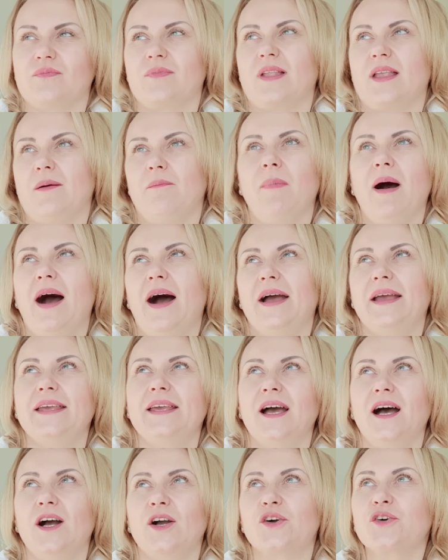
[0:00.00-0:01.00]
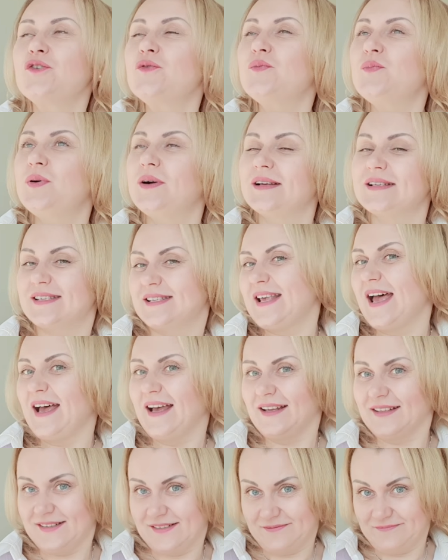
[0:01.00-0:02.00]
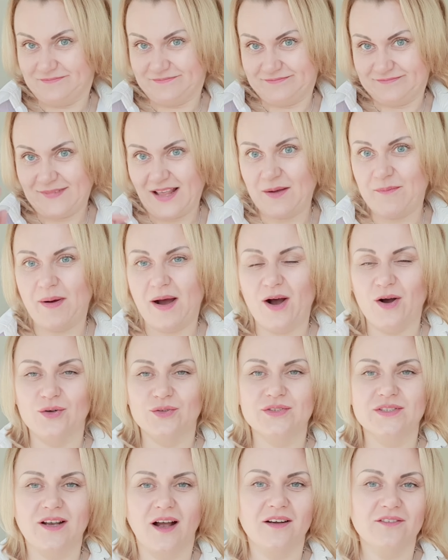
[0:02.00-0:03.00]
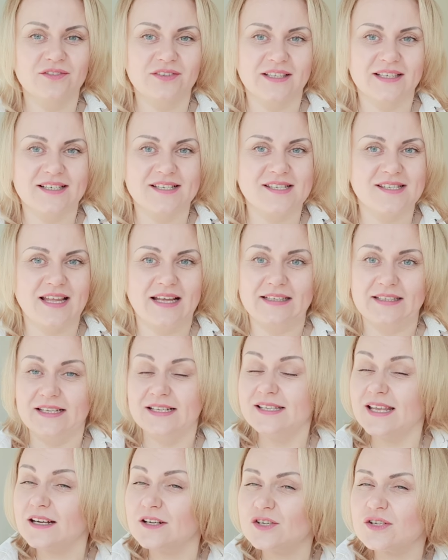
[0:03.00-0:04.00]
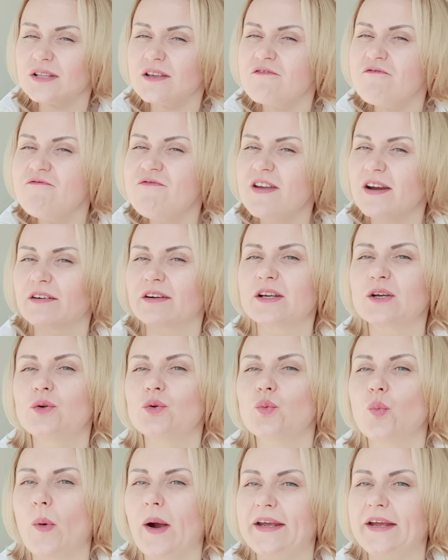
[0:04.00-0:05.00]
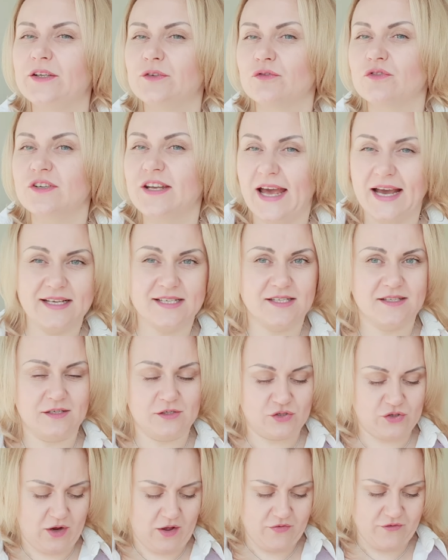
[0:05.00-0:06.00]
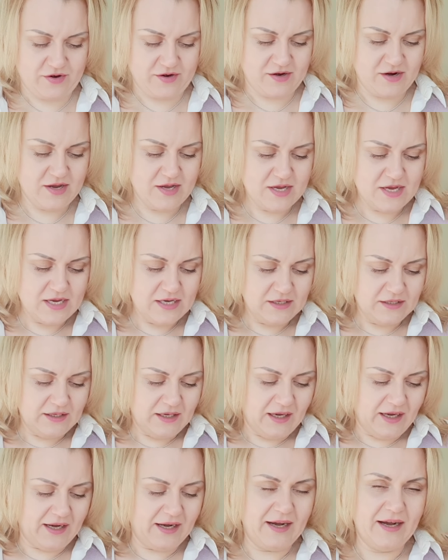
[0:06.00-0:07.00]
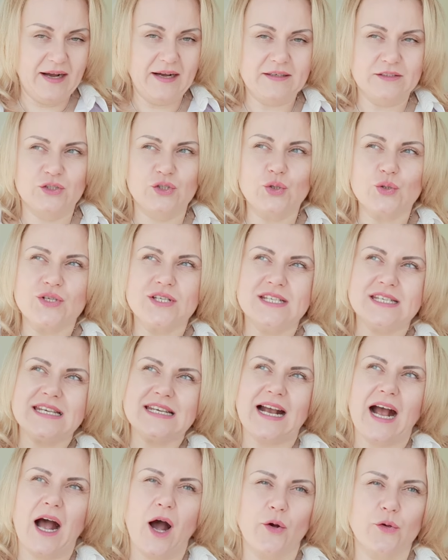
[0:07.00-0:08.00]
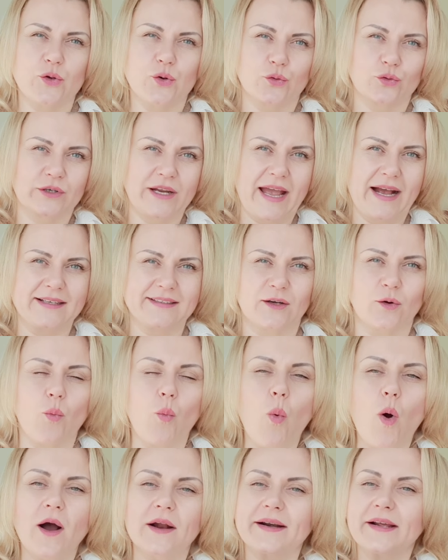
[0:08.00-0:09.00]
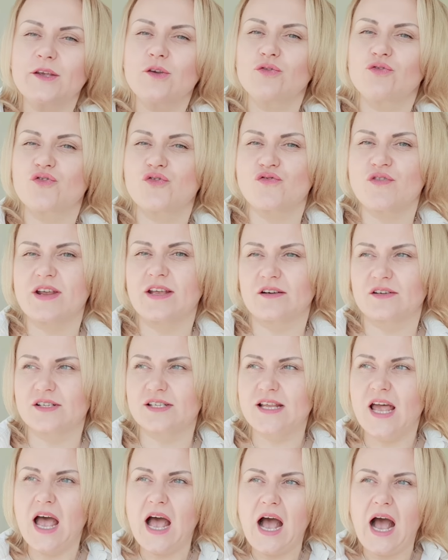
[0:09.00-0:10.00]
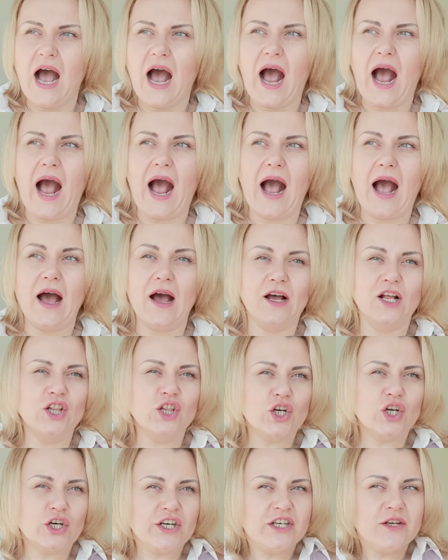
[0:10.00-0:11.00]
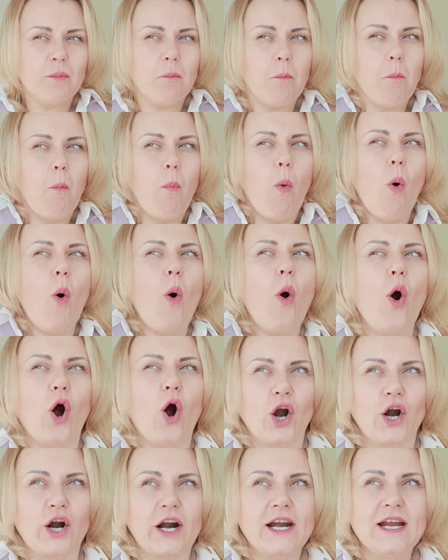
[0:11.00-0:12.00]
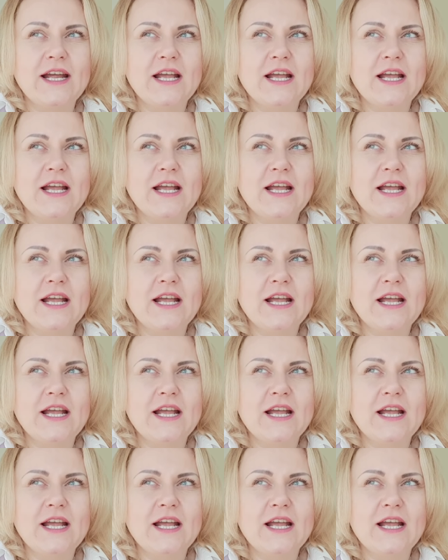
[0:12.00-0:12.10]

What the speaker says: my group said about conflicts that it's actually a very good way to test each other, to see how you react and what are your triggers. Learn more